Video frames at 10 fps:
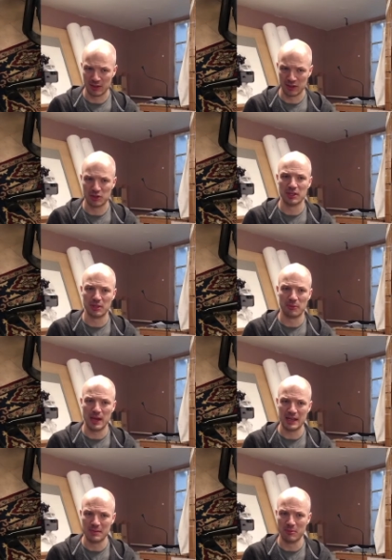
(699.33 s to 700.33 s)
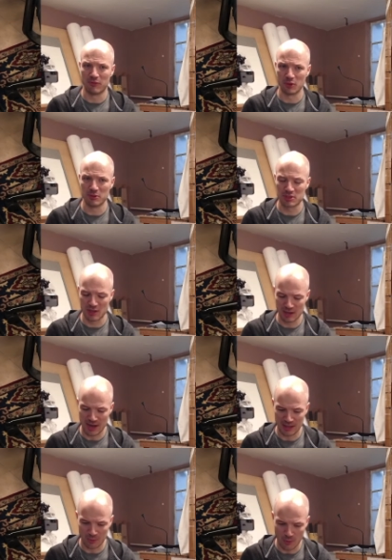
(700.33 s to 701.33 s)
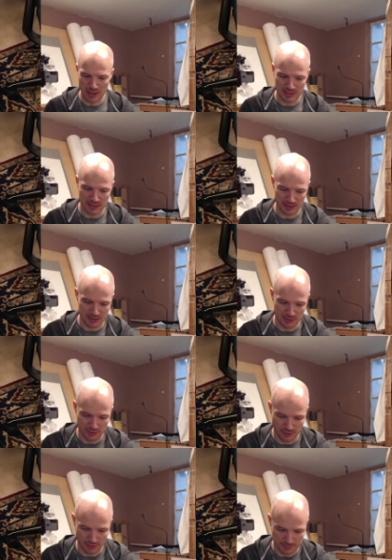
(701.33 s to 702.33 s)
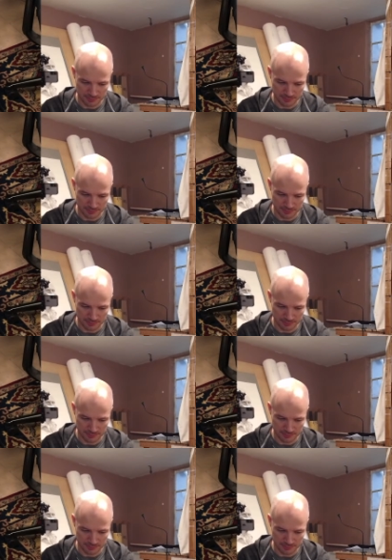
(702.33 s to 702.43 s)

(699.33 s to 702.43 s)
good and ready before you start adding white stick to your drawing.